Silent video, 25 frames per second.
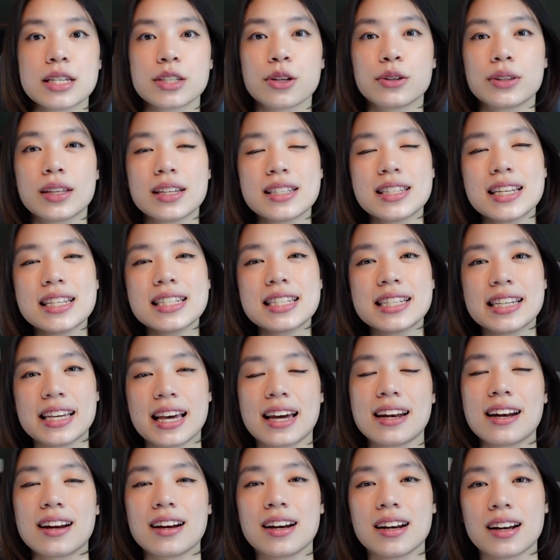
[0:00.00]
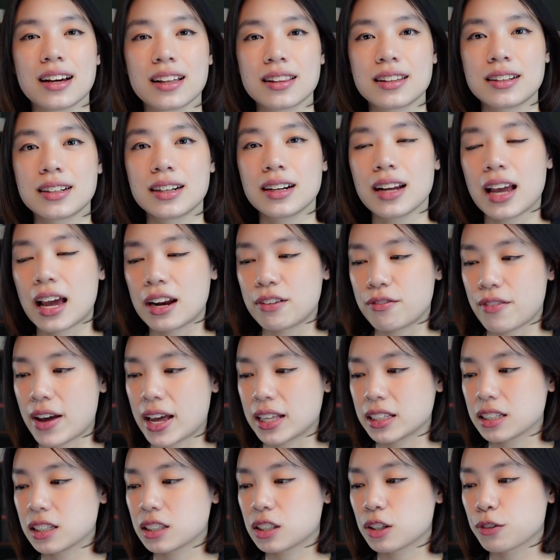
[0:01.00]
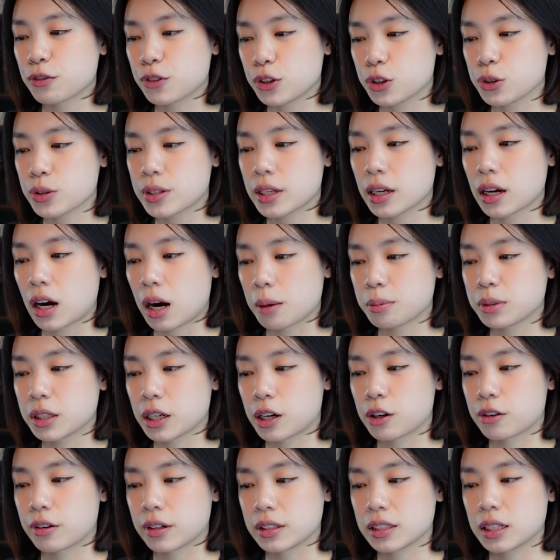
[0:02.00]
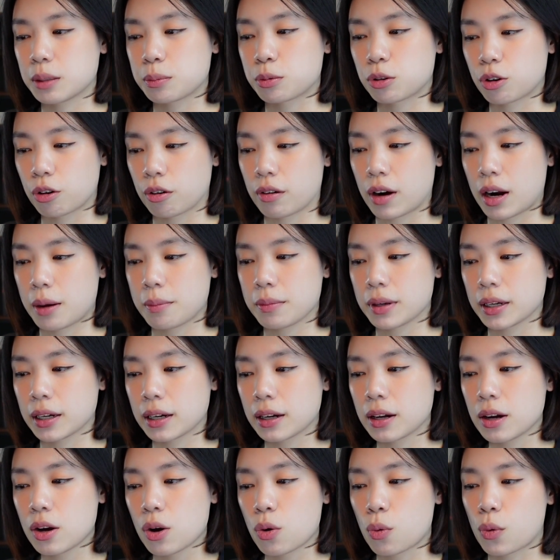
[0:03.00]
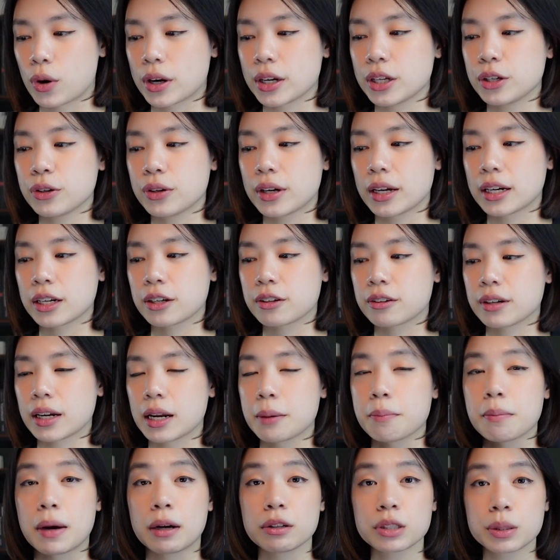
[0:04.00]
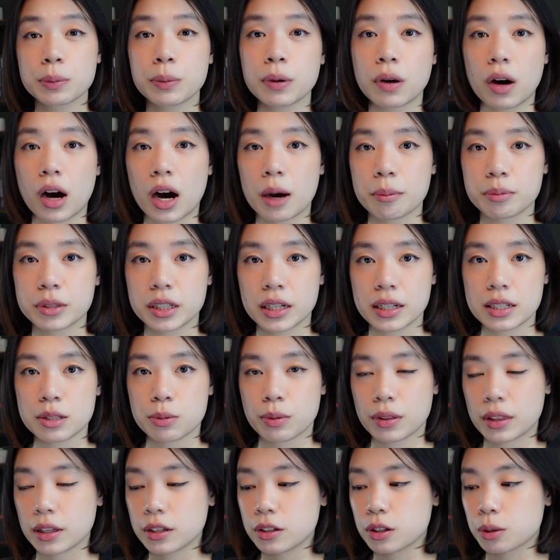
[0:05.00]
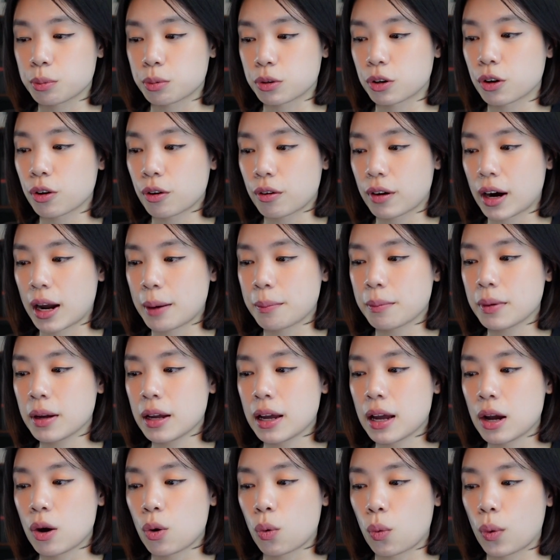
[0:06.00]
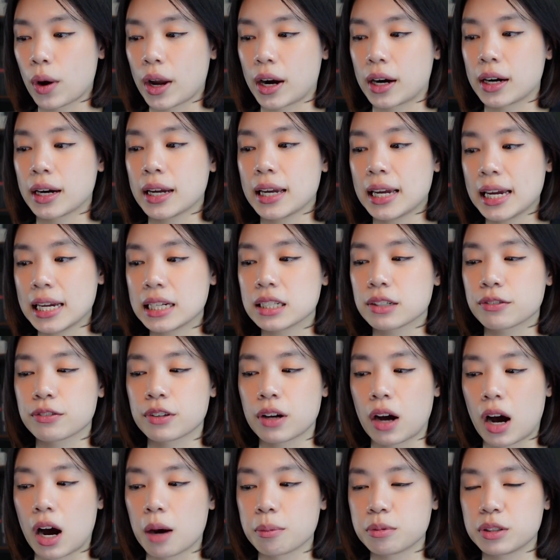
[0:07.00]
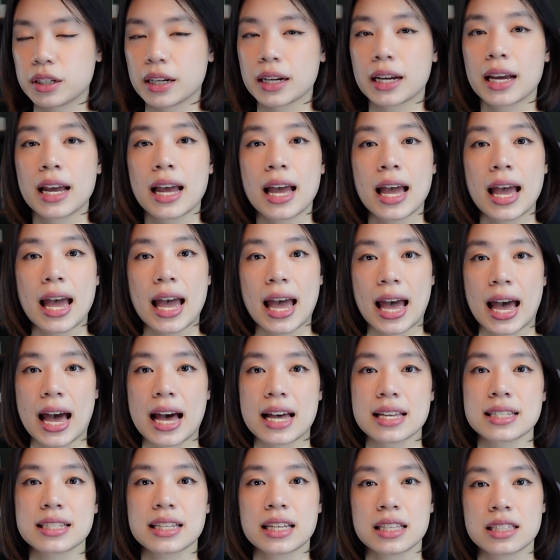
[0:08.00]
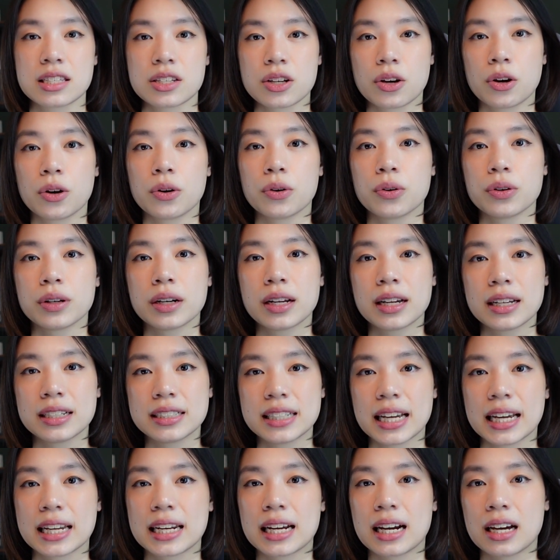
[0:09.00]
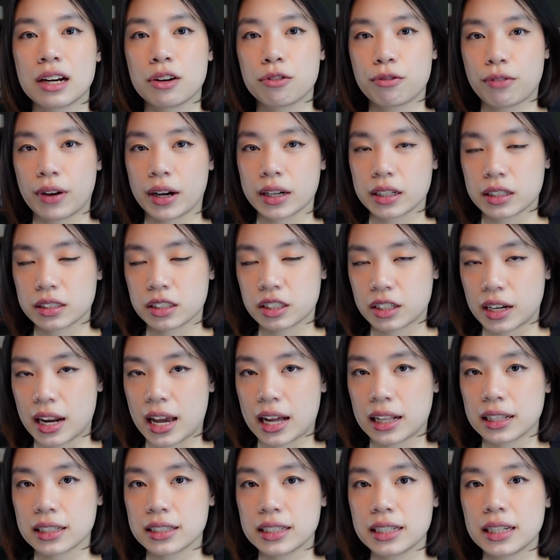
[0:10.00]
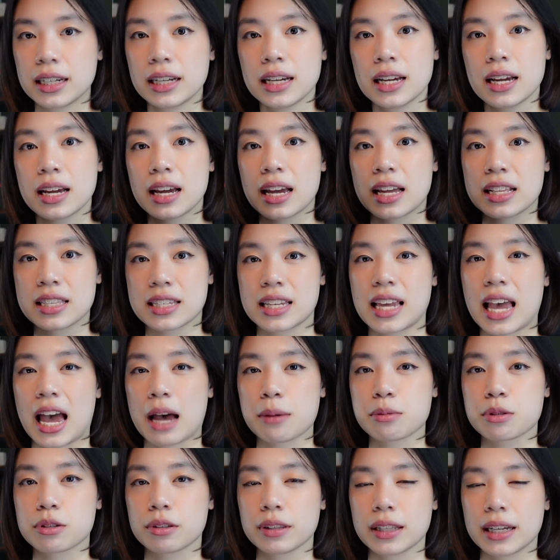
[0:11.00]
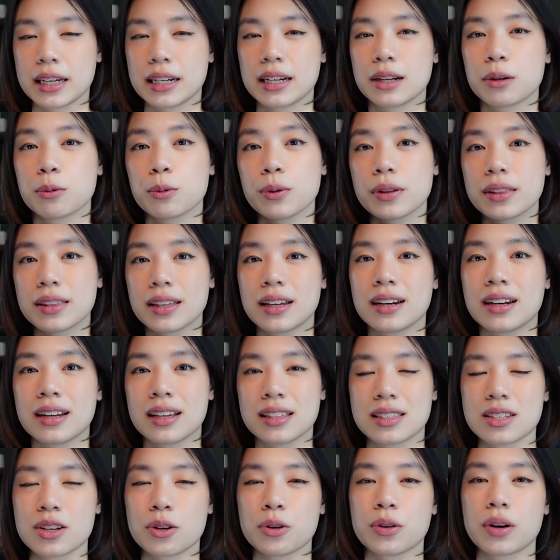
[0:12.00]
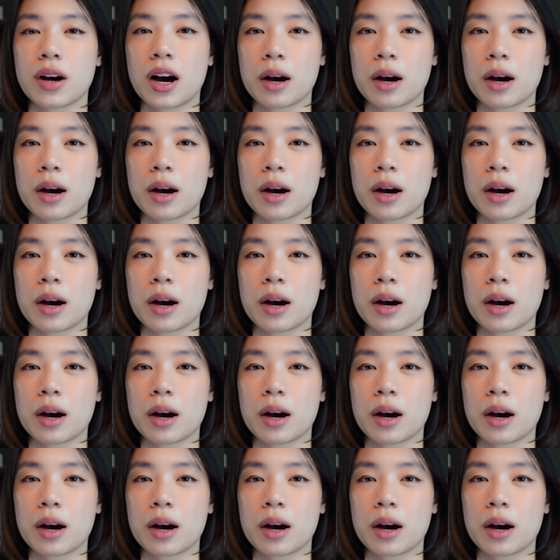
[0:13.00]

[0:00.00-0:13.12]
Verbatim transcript: So this is yet another advantage of using object-oriented programming, where you can create multiple objects within your program where each of the object has its own data and functionality encapsulated within its own